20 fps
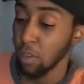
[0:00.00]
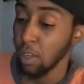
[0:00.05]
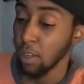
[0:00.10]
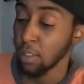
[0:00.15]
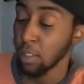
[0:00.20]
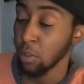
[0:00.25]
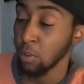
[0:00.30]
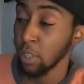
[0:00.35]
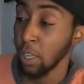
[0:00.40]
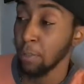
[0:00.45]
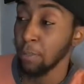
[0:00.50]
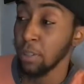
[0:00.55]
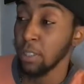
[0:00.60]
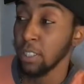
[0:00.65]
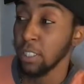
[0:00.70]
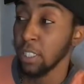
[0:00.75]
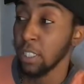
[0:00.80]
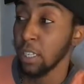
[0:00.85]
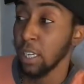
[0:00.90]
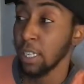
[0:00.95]
So that being
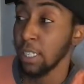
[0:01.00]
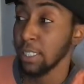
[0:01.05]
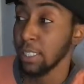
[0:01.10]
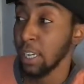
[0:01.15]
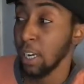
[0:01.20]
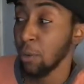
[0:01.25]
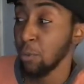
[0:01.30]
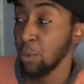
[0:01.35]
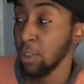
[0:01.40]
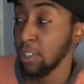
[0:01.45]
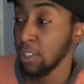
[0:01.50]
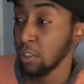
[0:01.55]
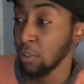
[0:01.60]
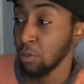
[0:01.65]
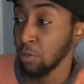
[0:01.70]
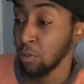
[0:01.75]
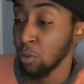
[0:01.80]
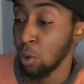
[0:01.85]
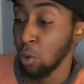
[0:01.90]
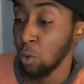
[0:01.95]
said, like I said, I reached
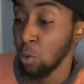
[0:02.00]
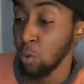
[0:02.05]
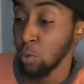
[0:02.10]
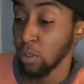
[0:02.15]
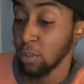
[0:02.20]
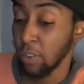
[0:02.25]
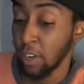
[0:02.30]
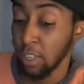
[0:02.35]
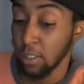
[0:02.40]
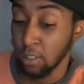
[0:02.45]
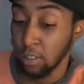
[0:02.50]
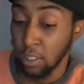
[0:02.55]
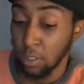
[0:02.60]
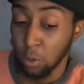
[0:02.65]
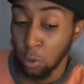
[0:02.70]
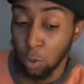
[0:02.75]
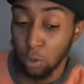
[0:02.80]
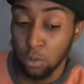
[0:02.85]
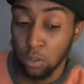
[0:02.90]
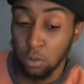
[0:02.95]
certain goals faster than I
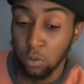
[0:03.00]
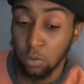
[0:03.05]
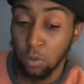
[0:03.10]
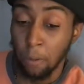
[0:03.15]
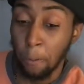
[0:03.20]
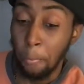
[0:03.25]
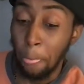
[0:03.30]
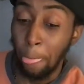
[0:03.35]
thought to.